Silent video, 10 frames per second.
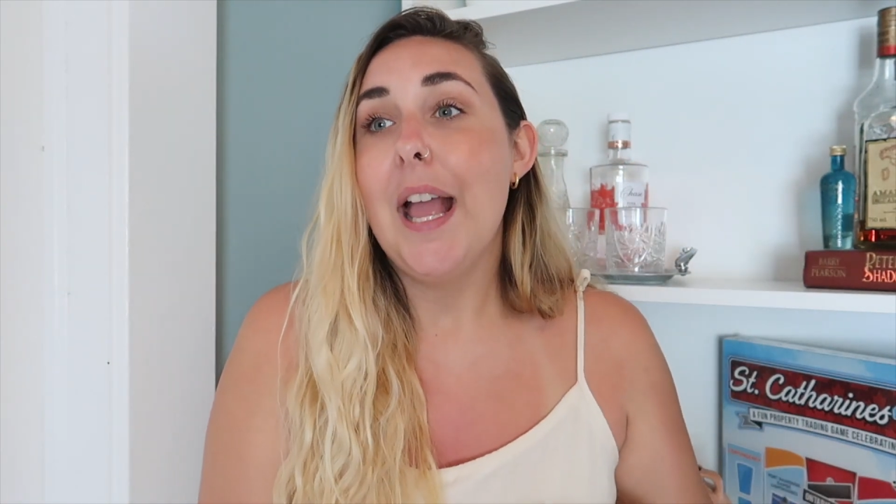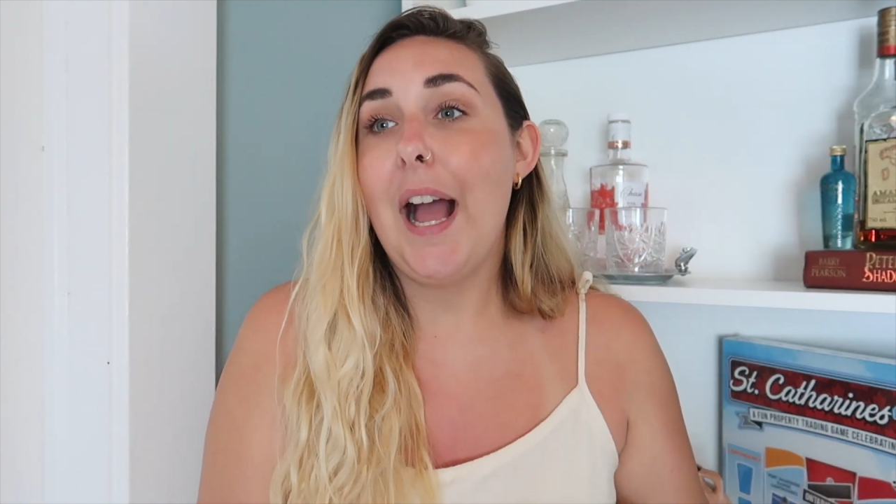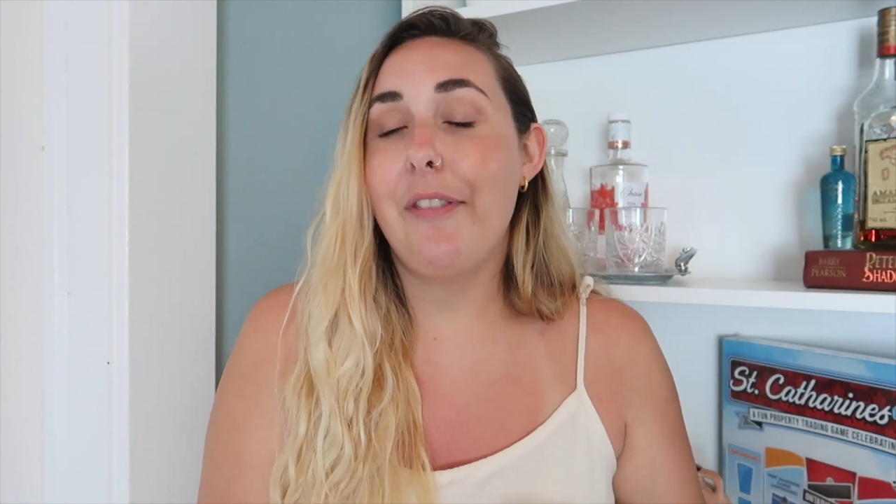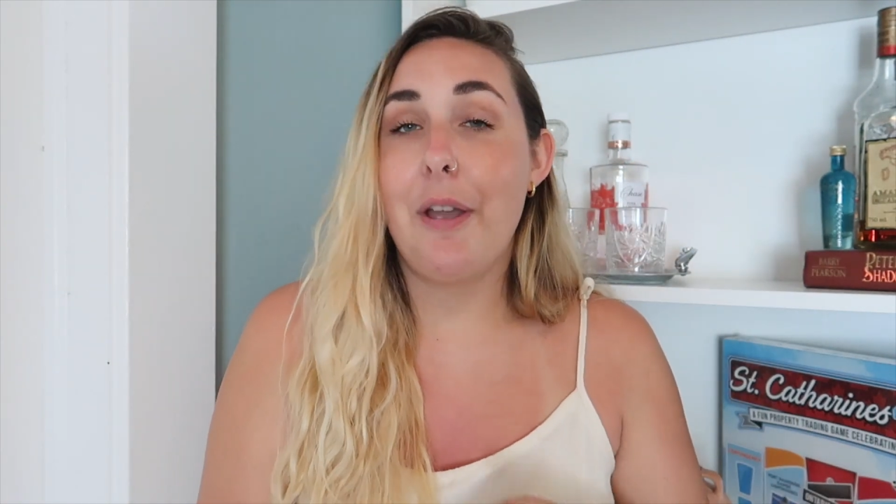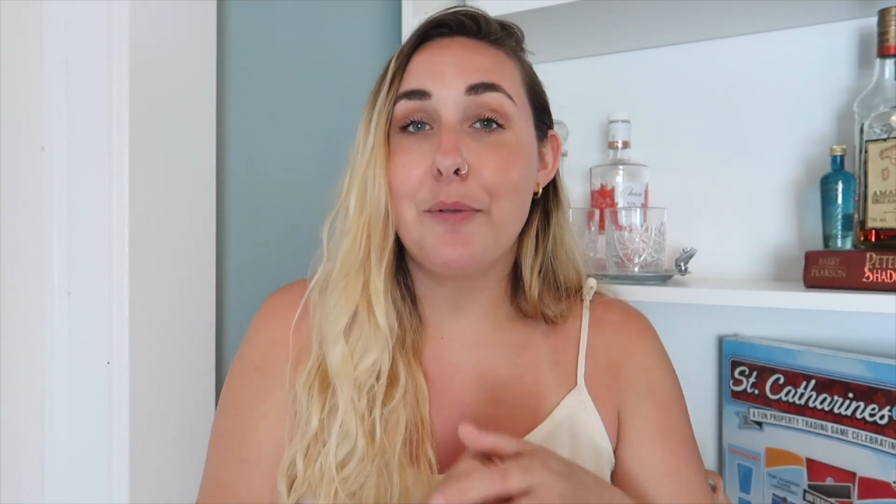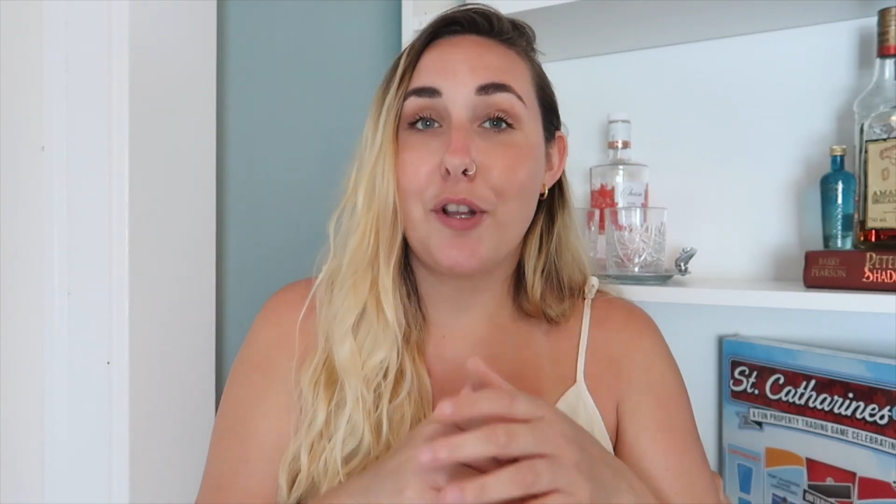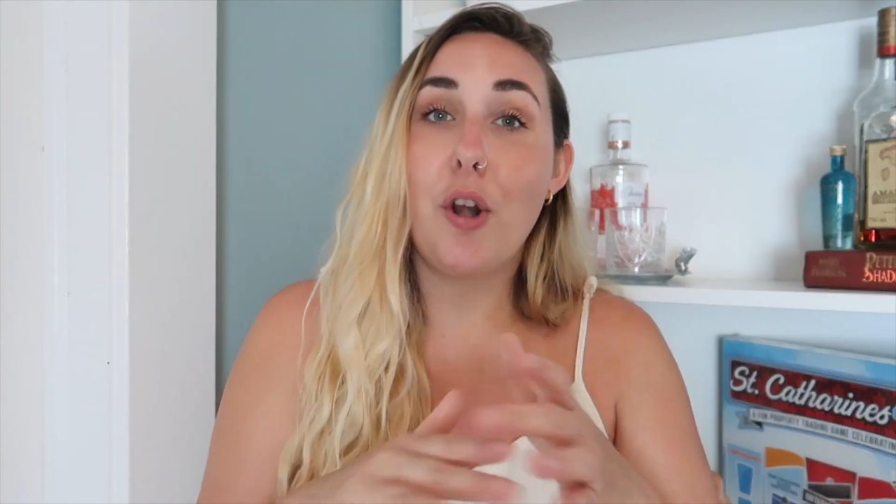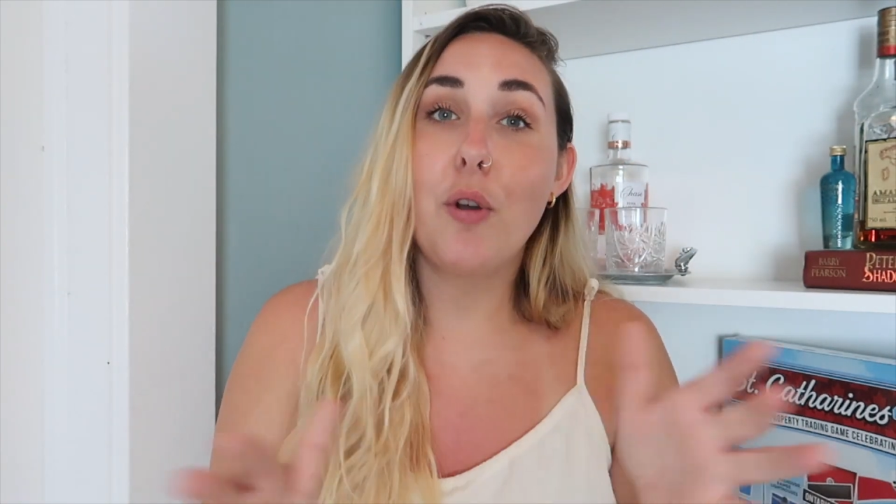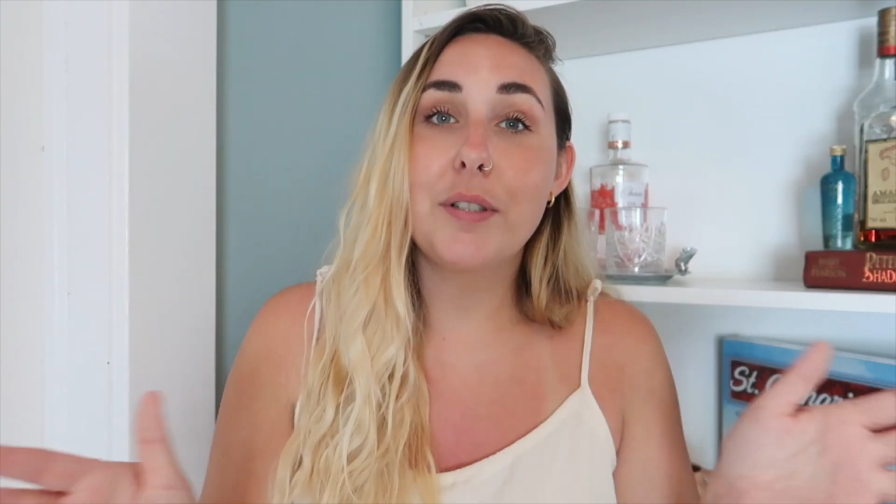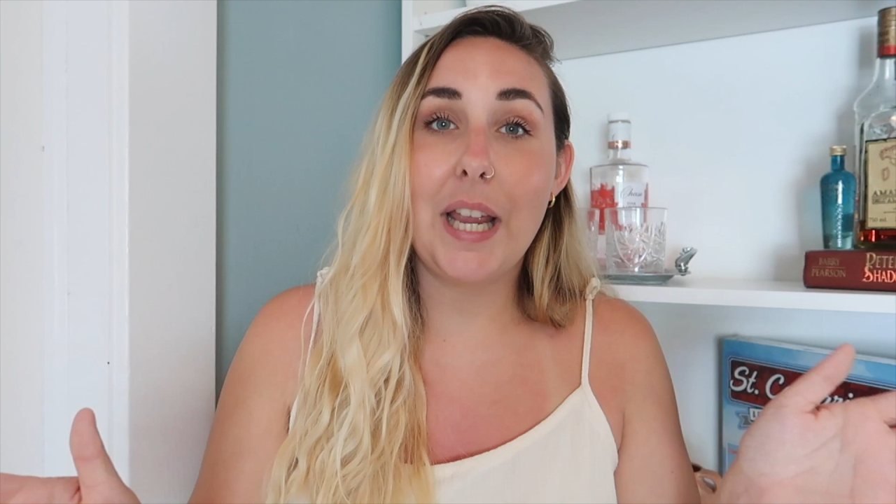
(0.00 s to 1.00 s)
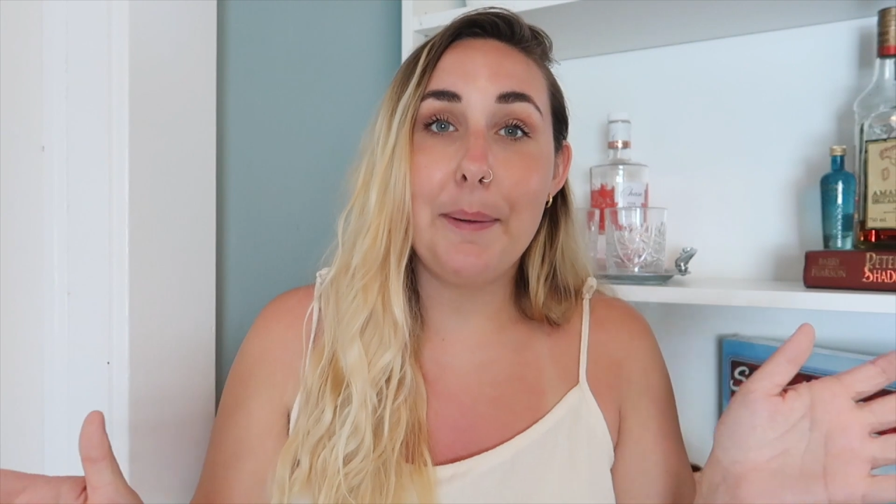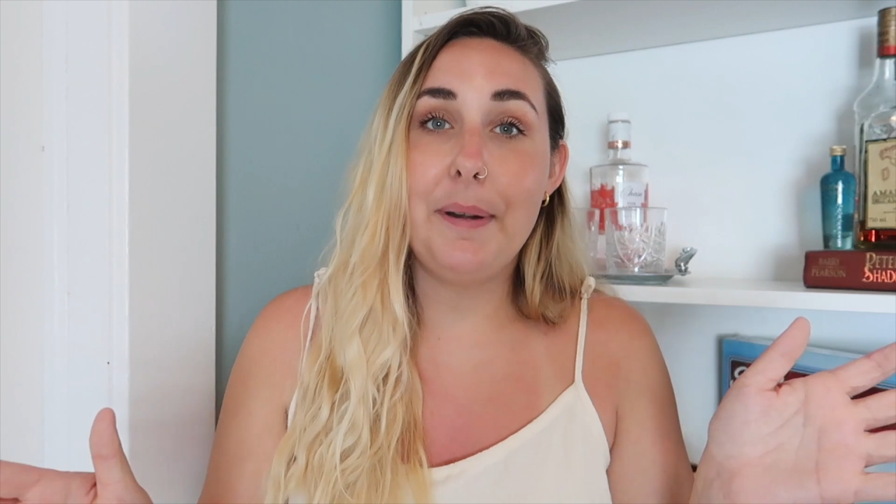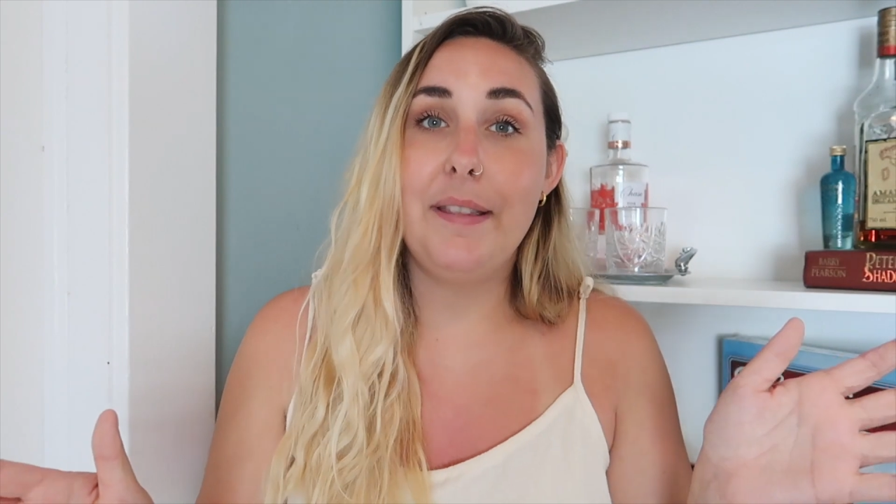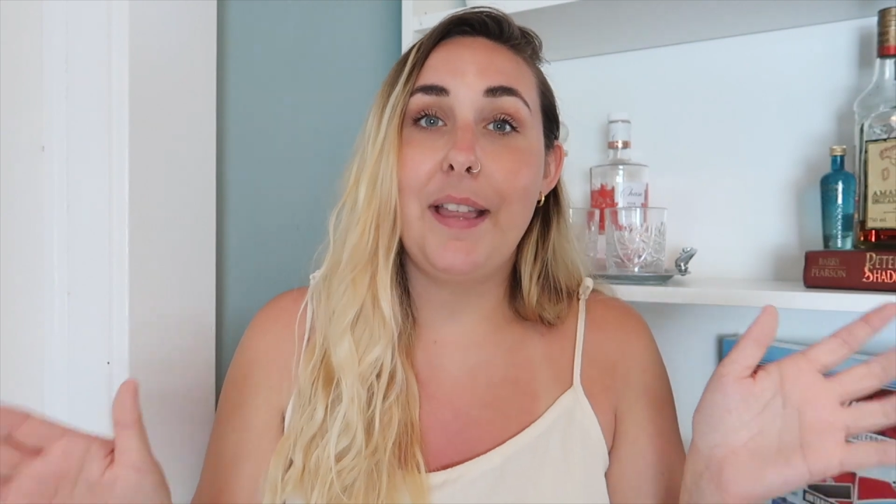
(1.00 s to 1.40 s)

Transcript: and there was a long table in